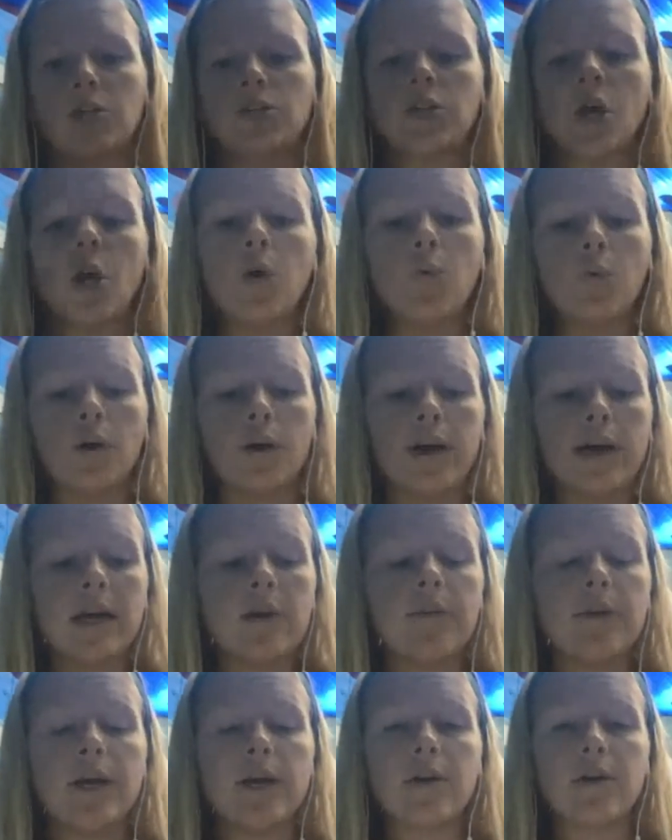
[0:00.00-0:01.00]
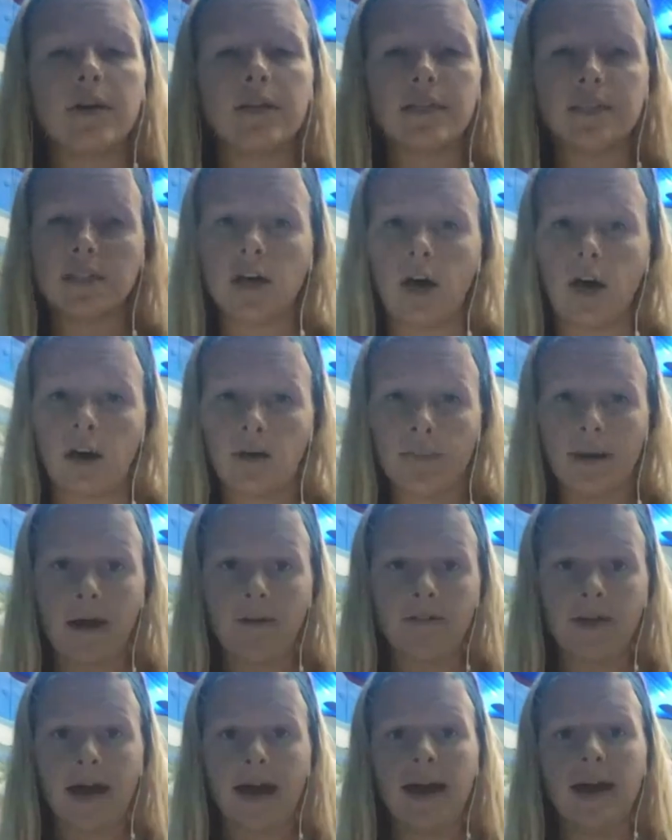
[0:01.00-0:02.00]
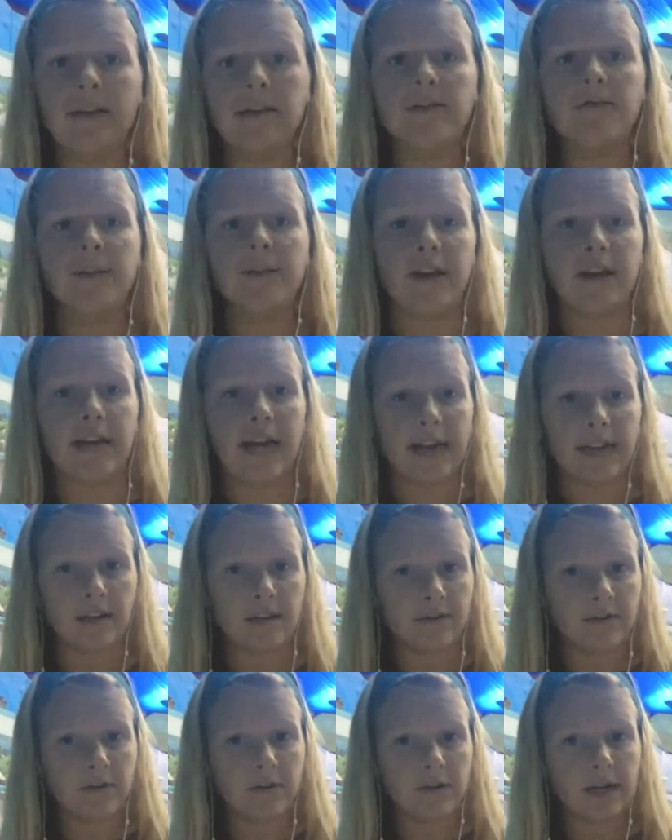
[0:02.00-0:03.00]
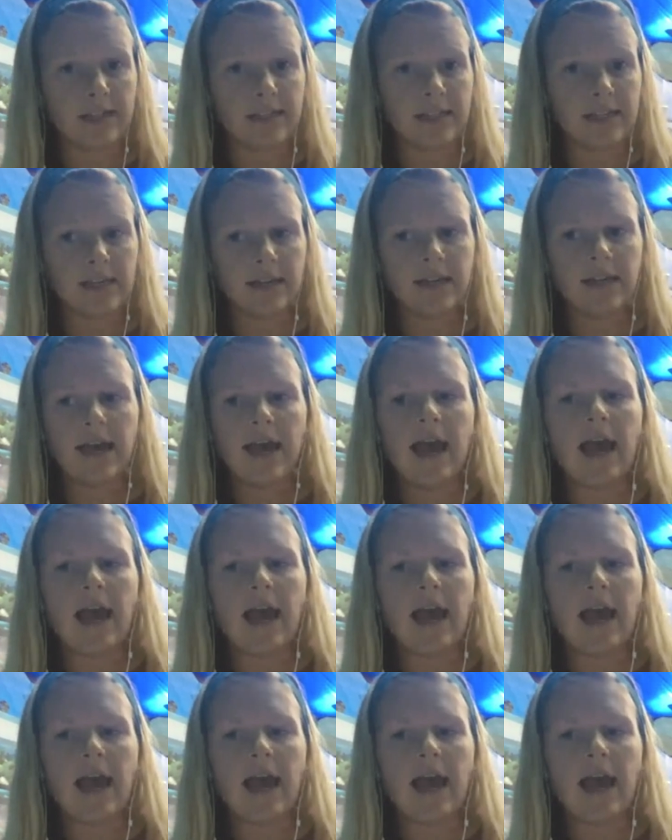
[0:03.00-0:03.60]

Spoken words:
don't worry, we are going to talk about that at the very end of the lesson.